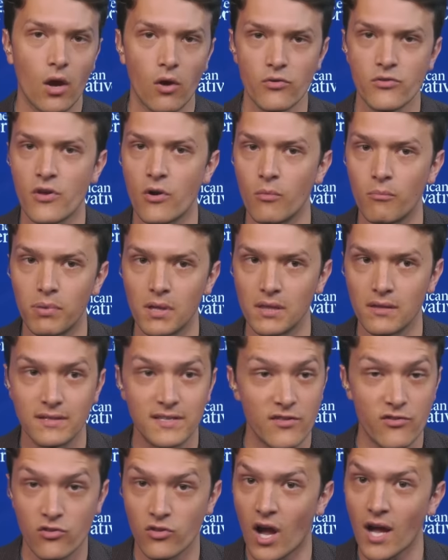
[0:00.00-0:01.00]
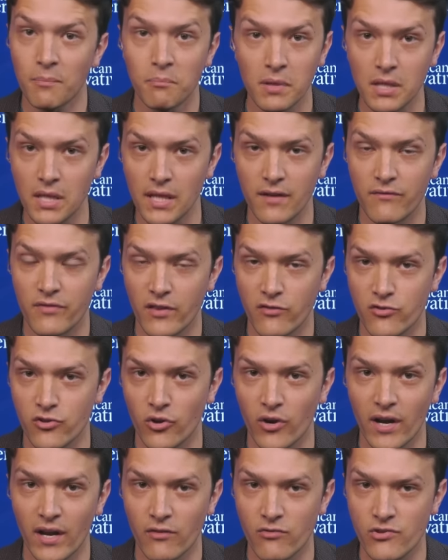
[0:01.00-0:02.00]
also be does not believe that
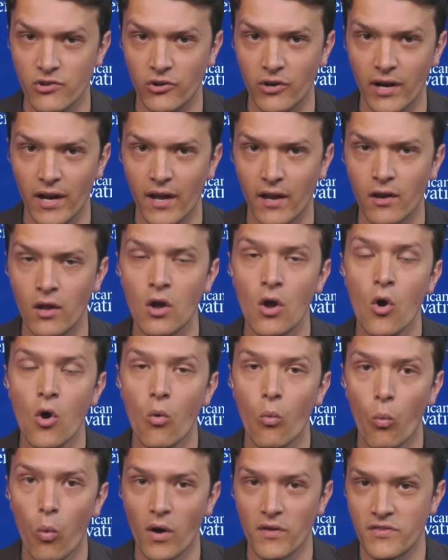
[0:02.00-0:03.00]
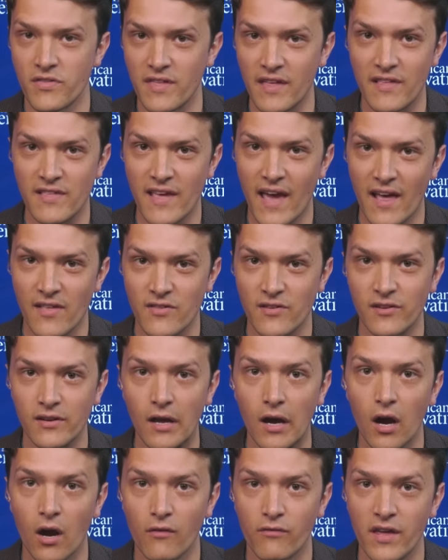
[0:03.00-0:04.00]
Sirhan Sirhan was the assassin
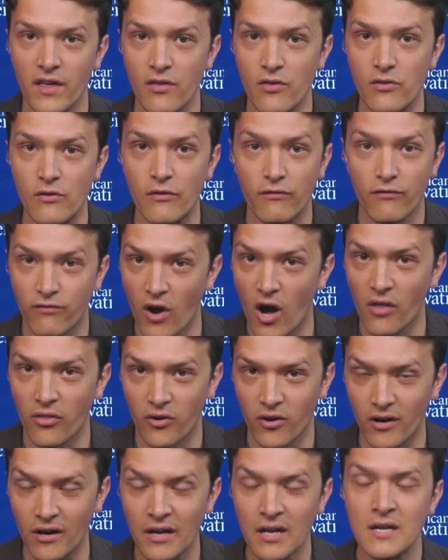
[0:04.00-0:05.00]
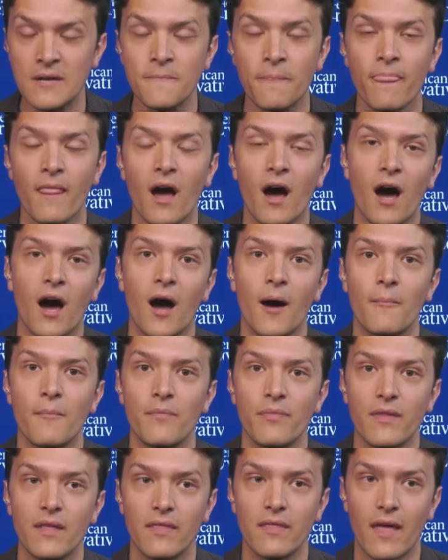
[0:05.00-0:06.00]
of his father.
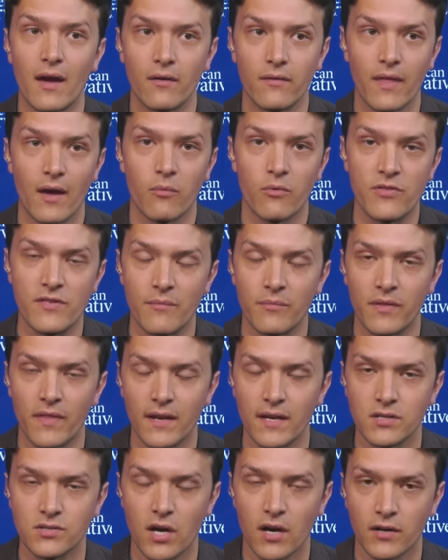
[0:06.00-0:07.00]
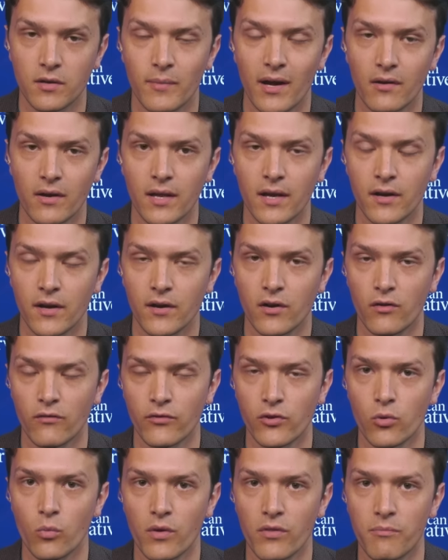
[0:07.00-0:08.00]
Um, that, that was something that he talked about in an
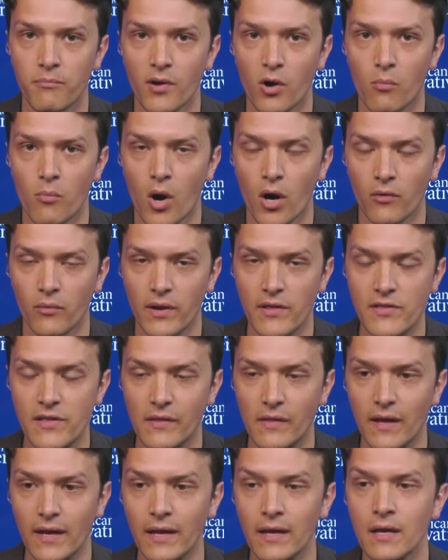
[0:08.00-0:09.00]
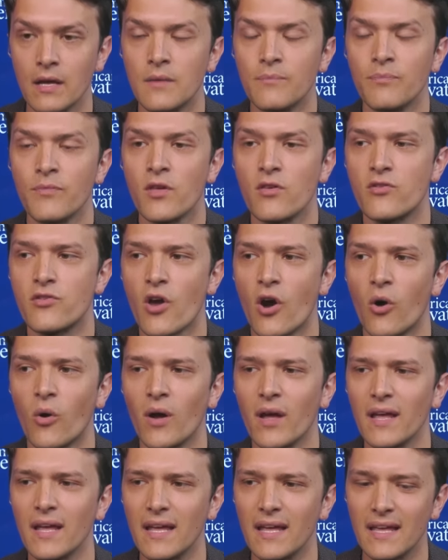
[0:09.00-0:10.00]
interview with Bill Maher recently.
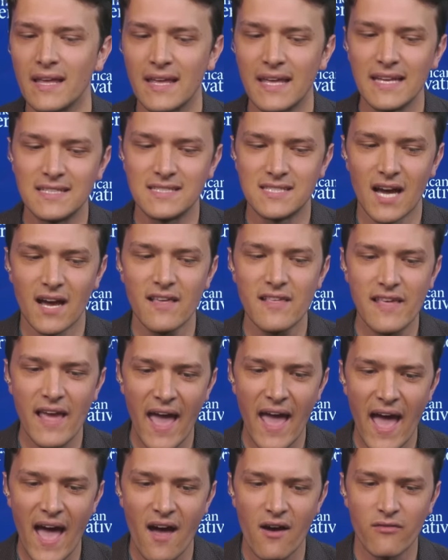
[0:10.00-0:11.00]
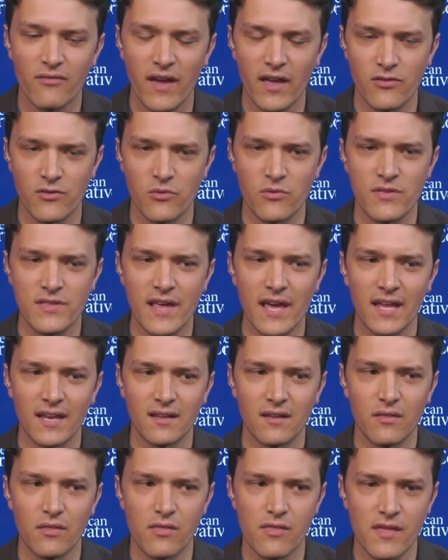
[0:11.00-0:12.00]
So he does have, as you
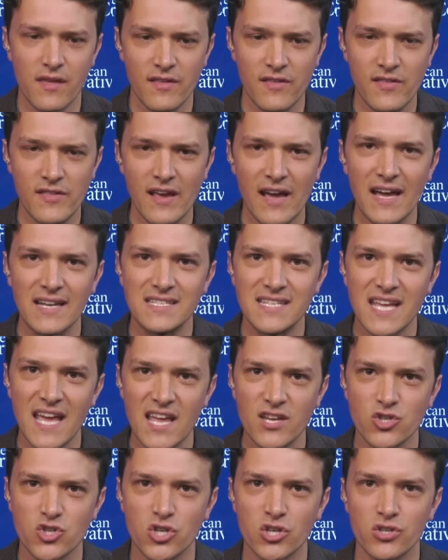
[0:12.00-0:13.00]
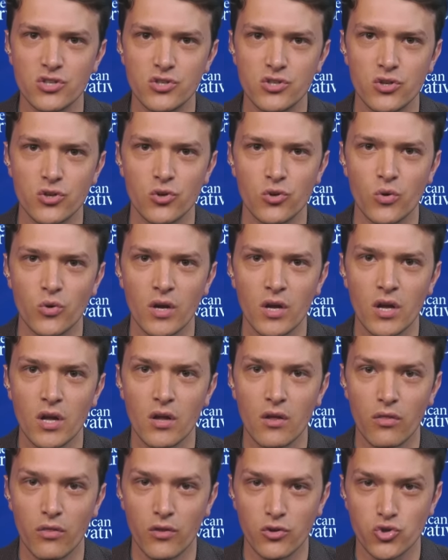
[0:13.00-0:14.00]
said, this attention to
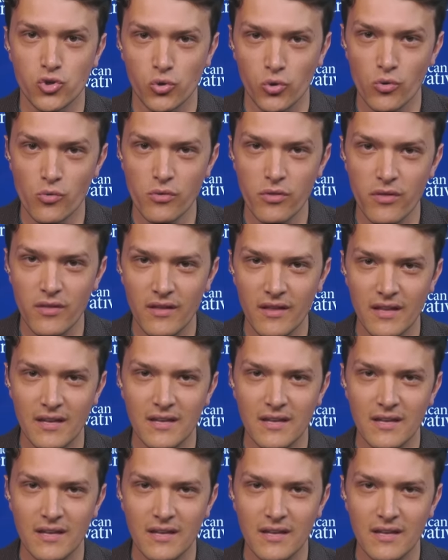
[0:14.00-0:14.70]
the truth